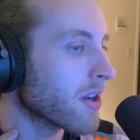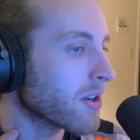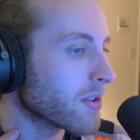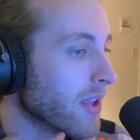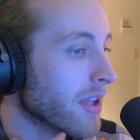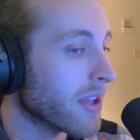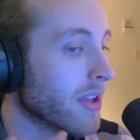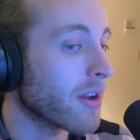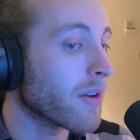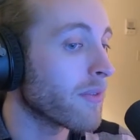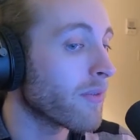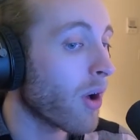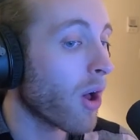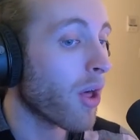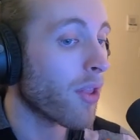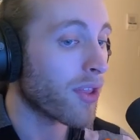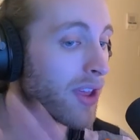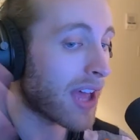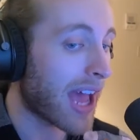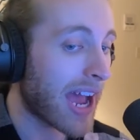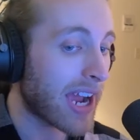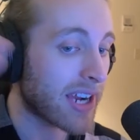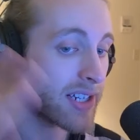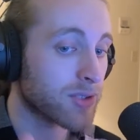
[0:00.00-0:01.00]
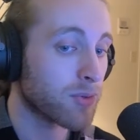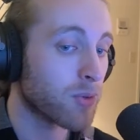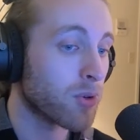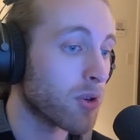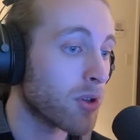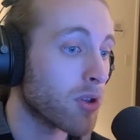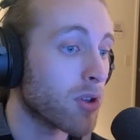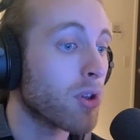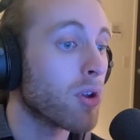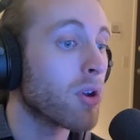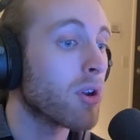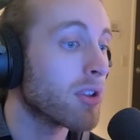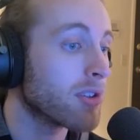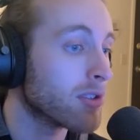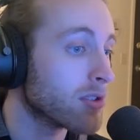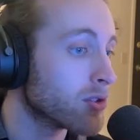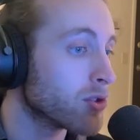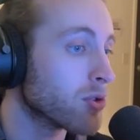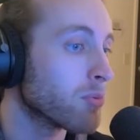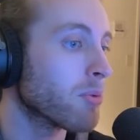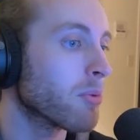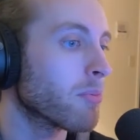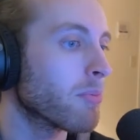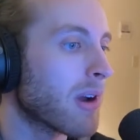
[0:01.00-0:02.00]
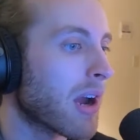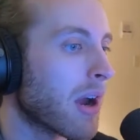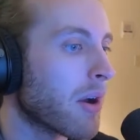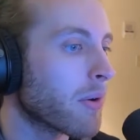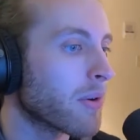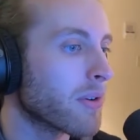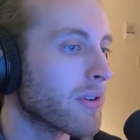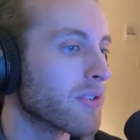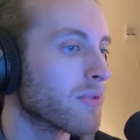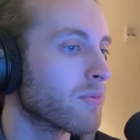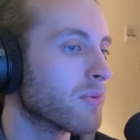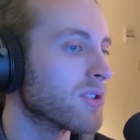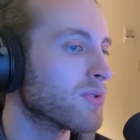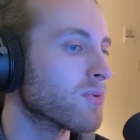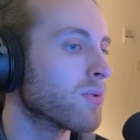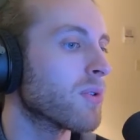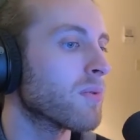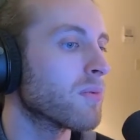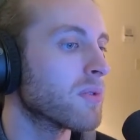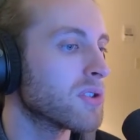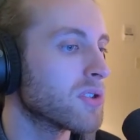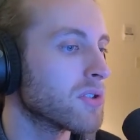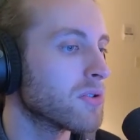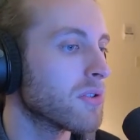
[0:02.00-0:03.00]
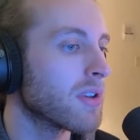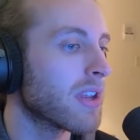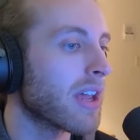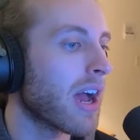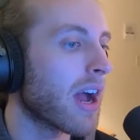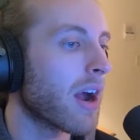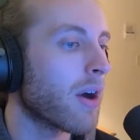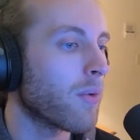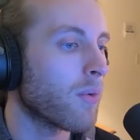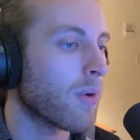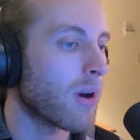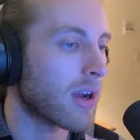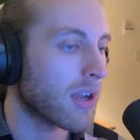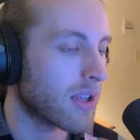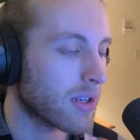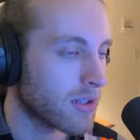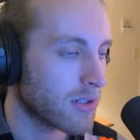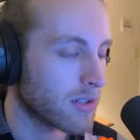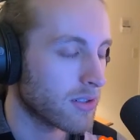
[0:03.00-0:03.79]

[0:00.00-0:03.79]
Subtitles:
Like of all the actual good superpowers, which one would you not want?